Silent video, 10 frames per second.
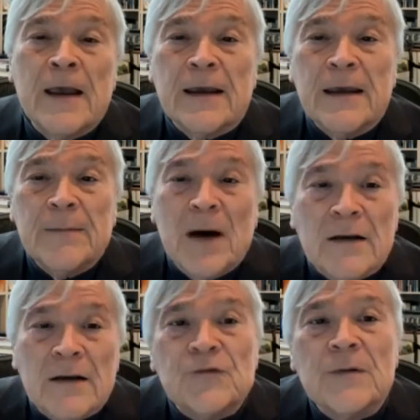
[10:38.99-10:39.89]
key
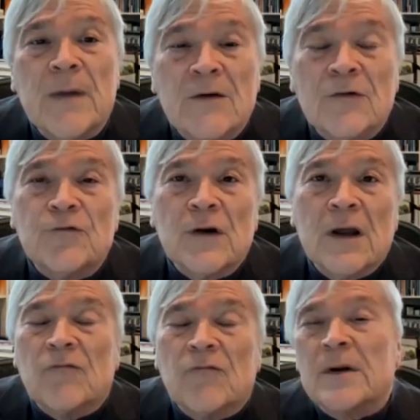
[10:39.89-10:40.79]
policymakers and
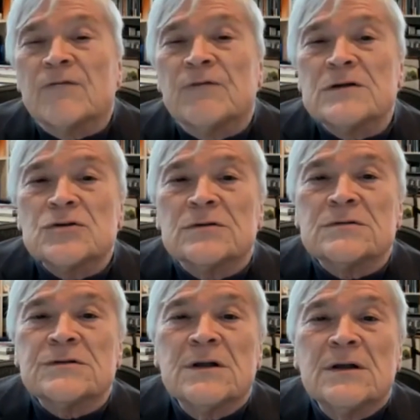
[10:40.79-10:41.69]
government officials,